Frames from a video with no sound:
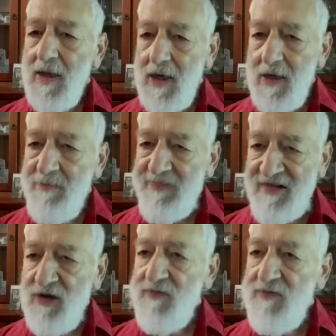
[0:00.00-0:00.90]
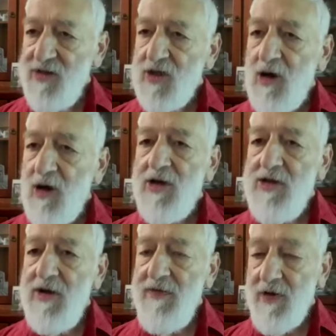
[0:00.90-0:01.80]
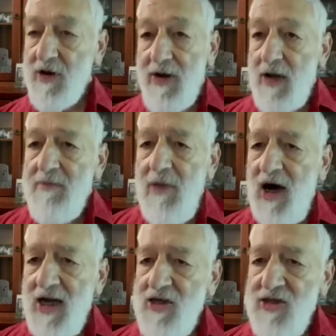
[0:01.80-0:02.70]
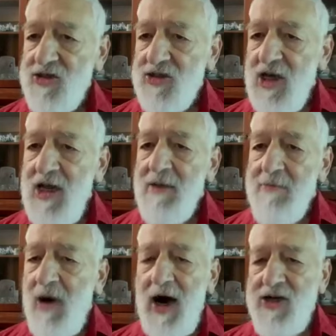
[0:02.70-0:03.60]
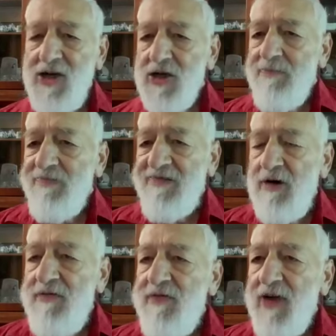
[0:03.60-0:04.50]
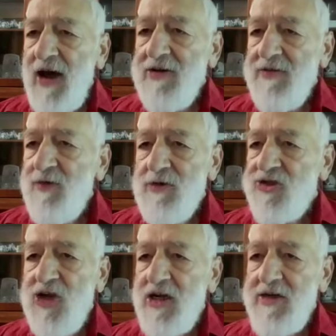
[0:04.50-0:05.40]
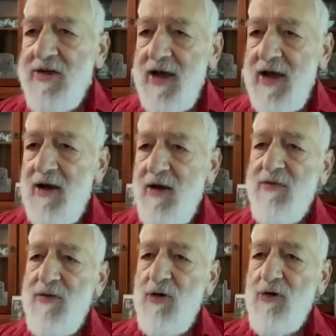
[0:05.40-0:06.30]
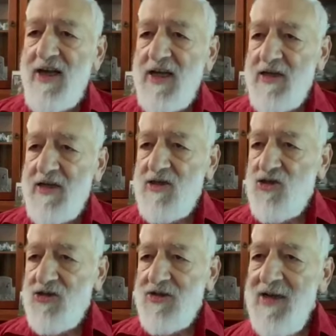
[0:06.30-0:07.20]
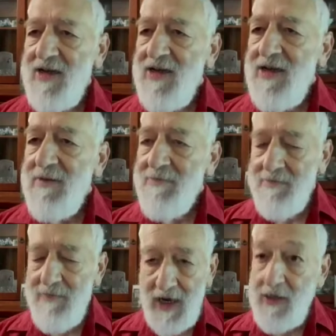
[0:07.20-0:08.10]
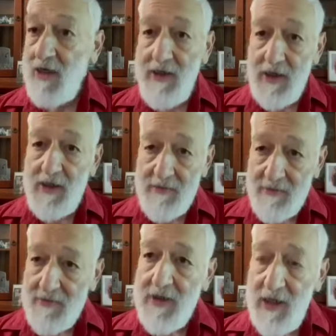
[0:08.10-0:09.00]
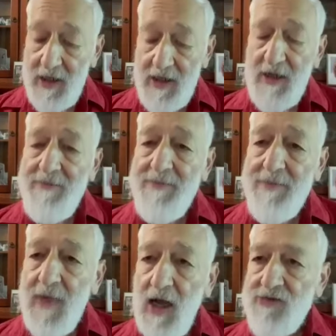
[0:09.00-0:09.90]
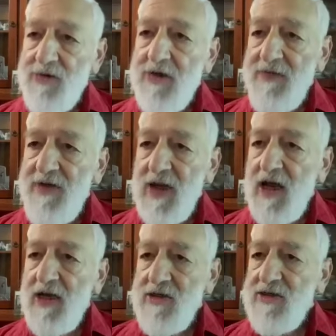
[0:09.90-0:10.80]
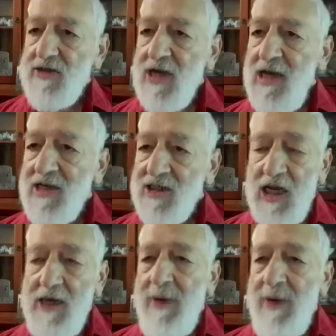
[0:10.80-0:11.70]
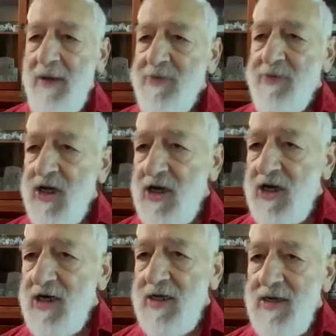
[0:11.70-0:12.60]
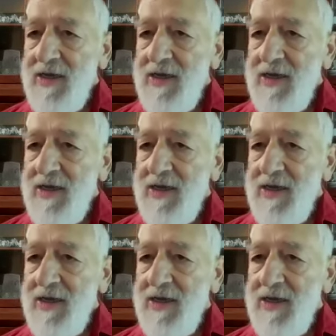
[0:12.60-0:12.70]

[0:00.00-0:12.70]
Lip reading: improves the quality of your life. Mine has improved out of all sight, out of all recognition, mainly the ulcerative colitis, sleep apnea,